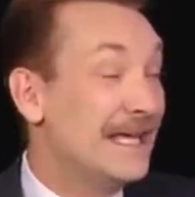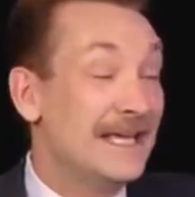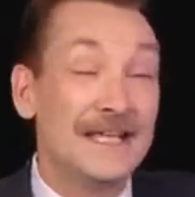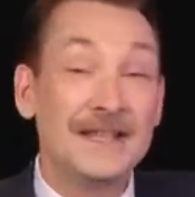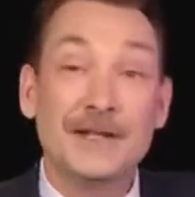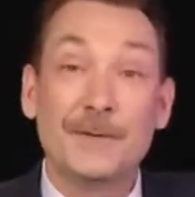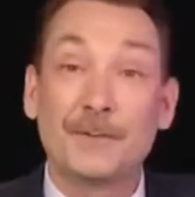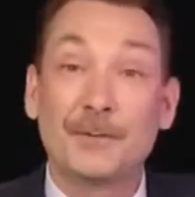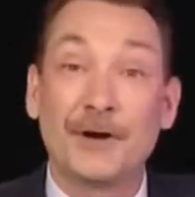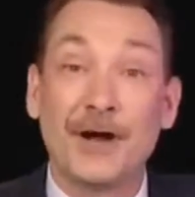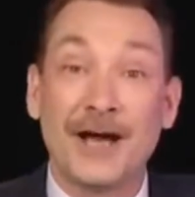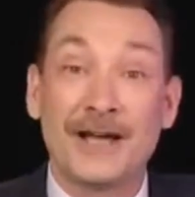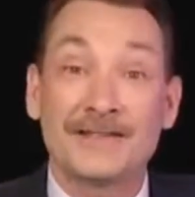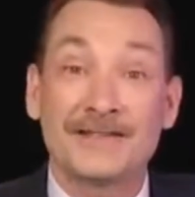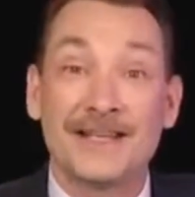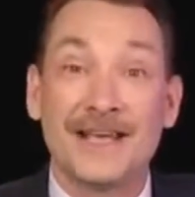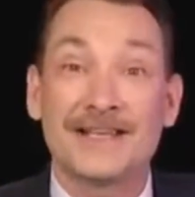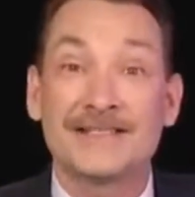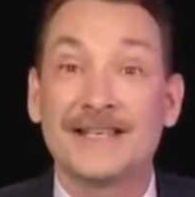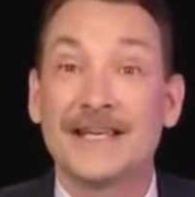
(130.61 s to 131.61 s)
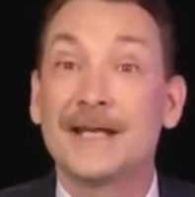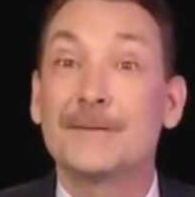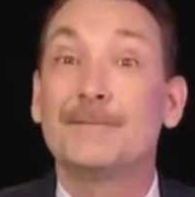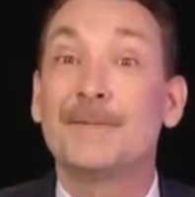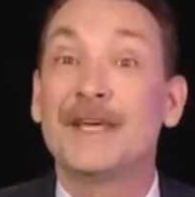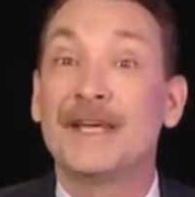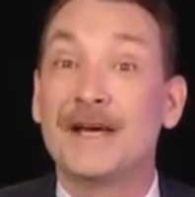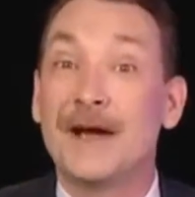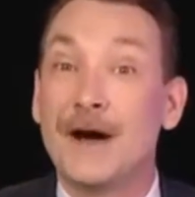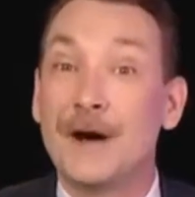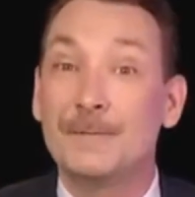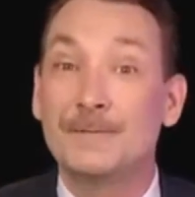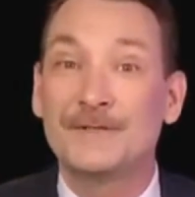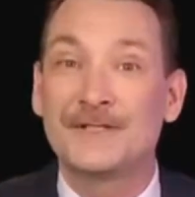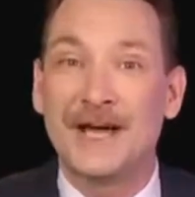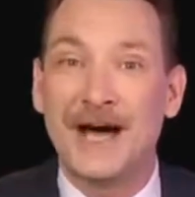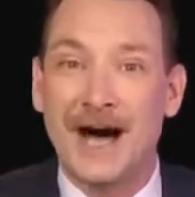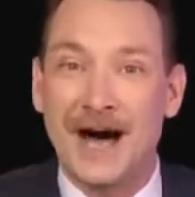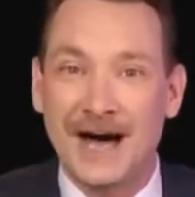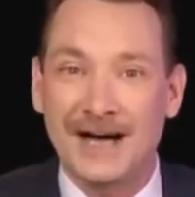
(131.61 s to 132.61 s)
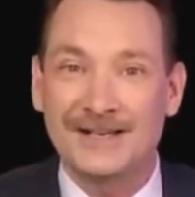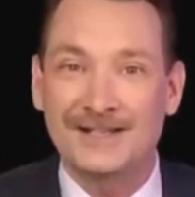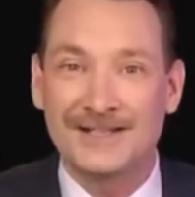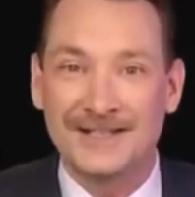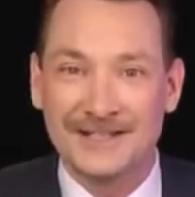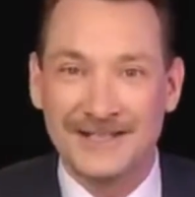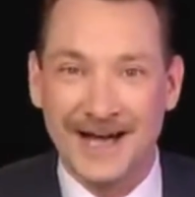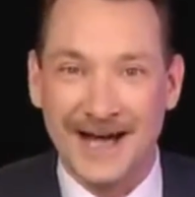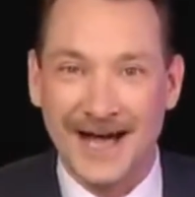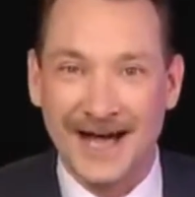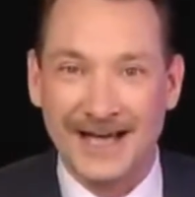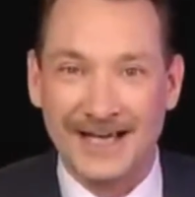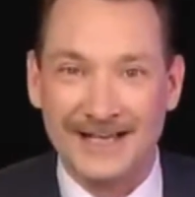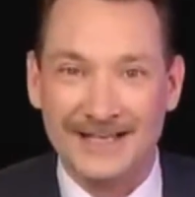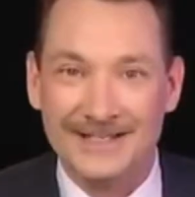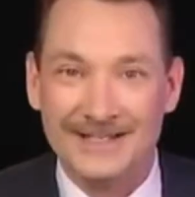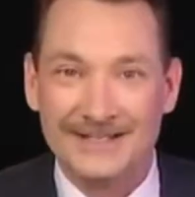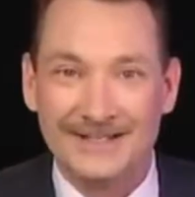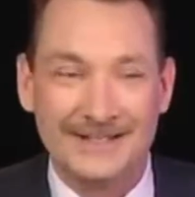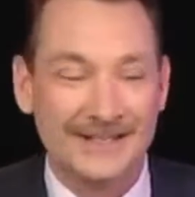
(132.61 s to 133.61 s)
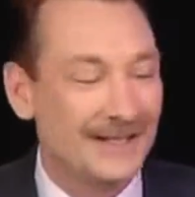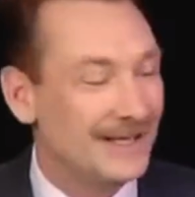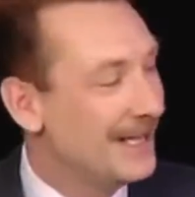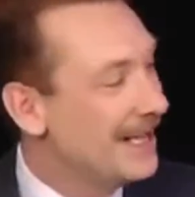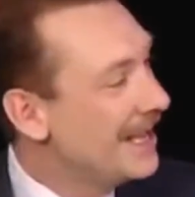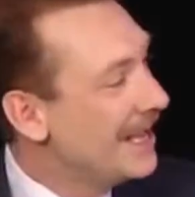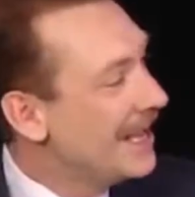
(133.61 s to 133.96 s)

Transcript: In the process, it becomes oxidized.